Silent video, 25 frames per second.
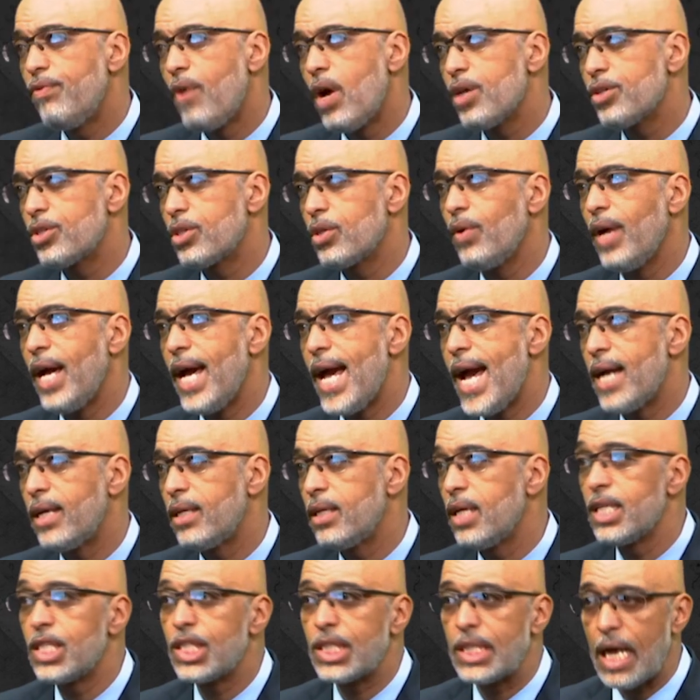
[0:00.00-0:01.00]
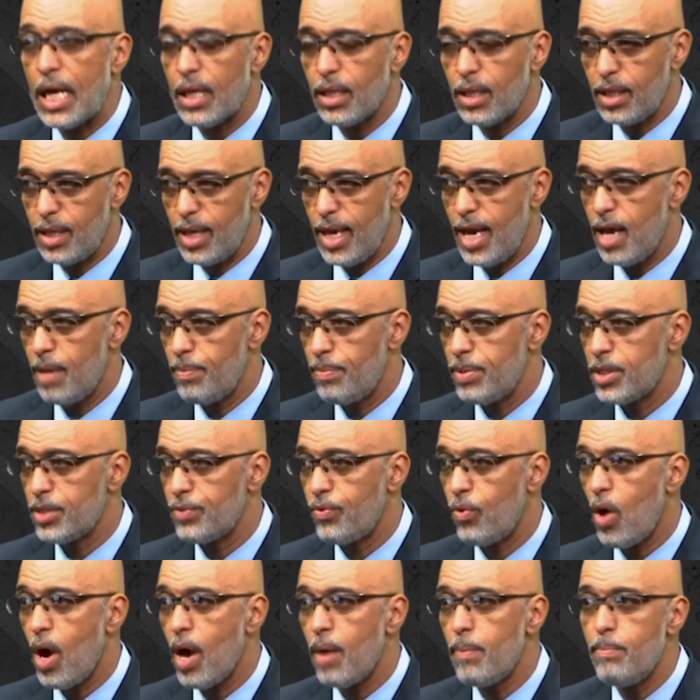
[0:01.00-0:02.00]
also added a telecampus
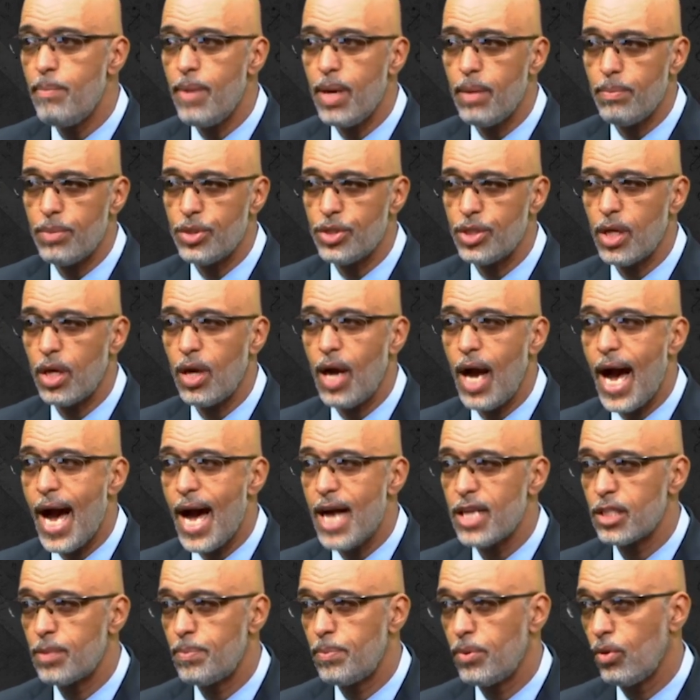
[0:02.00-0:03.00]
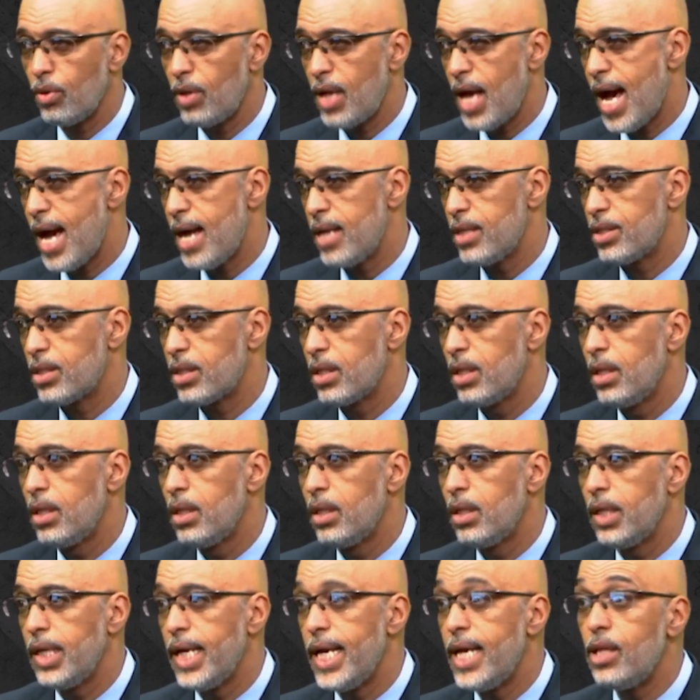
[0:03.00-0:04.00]
for our members that are hospitalized,
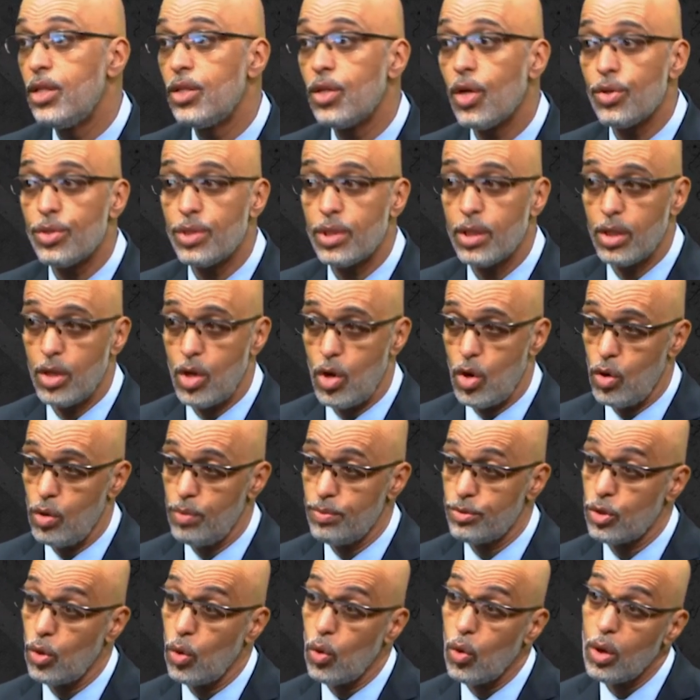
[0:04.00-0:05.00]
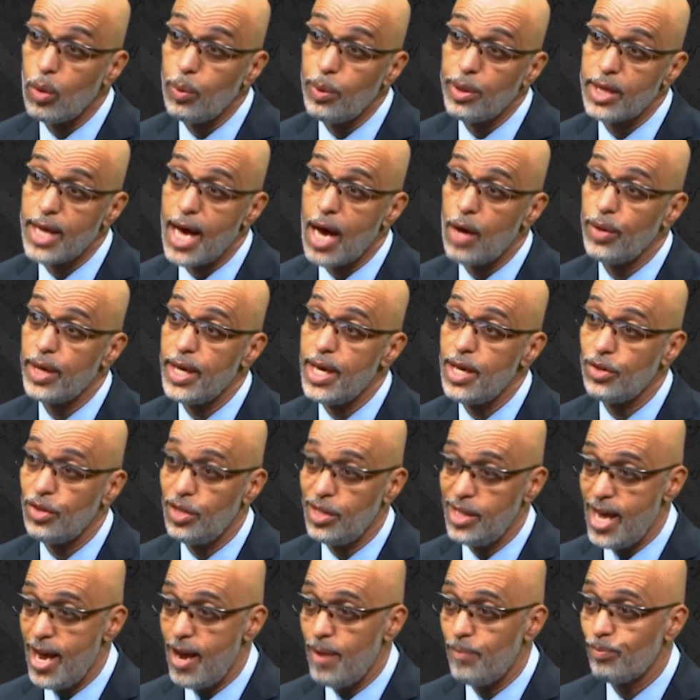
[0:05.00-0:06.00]
in nursing homes, or without
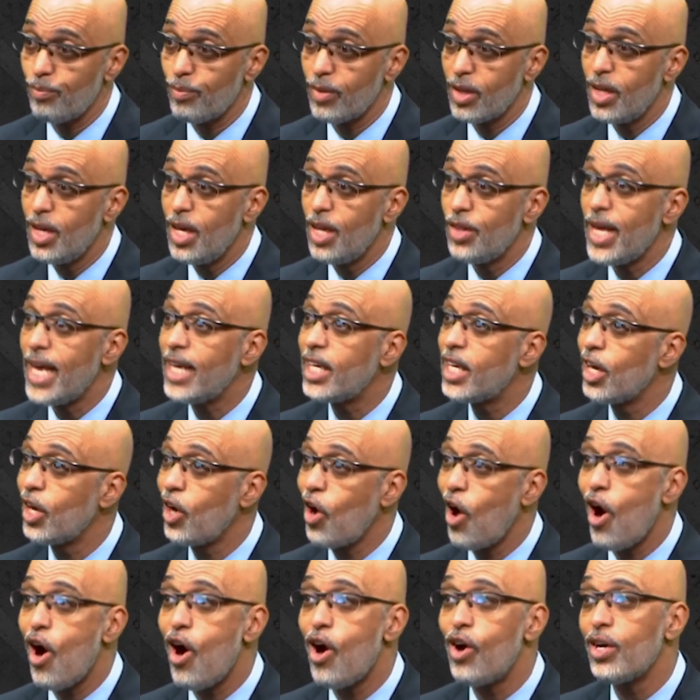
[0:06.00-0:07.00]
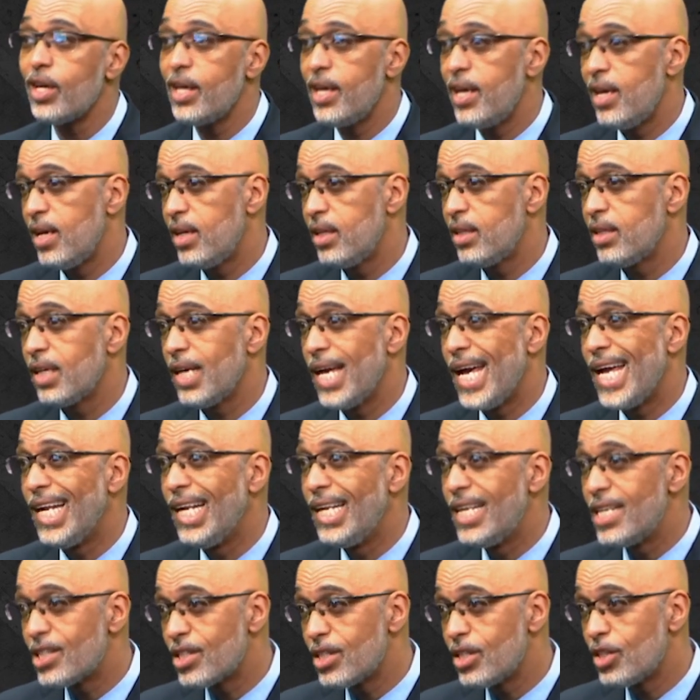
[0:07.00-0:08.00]
internet. They can call in and
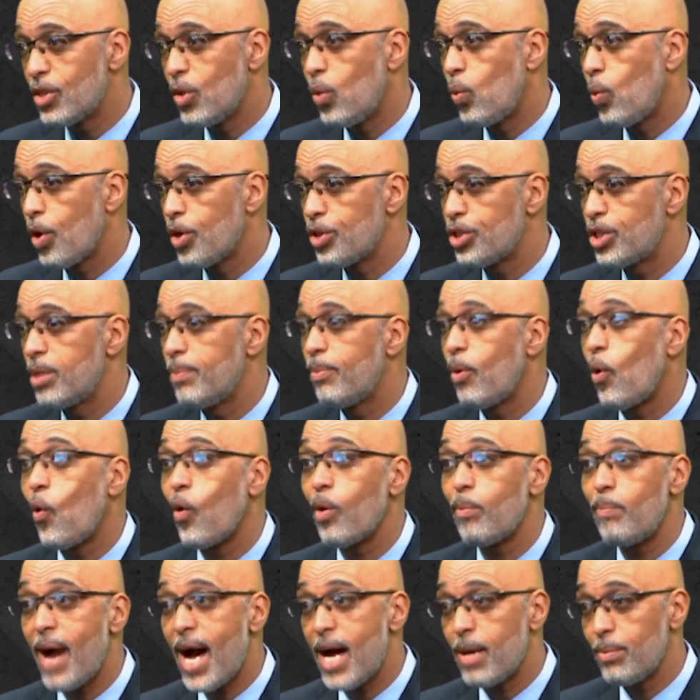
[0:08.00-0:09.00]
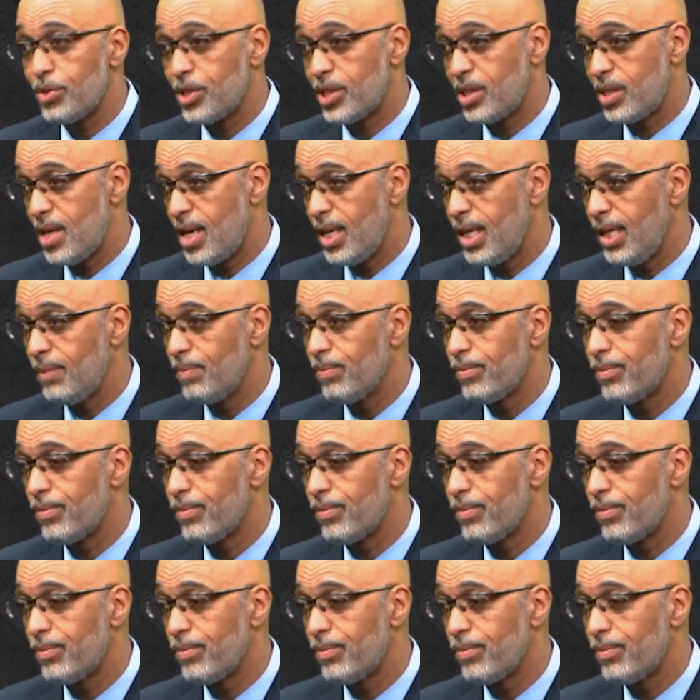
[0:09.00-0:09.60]
listen to worship or Bible study.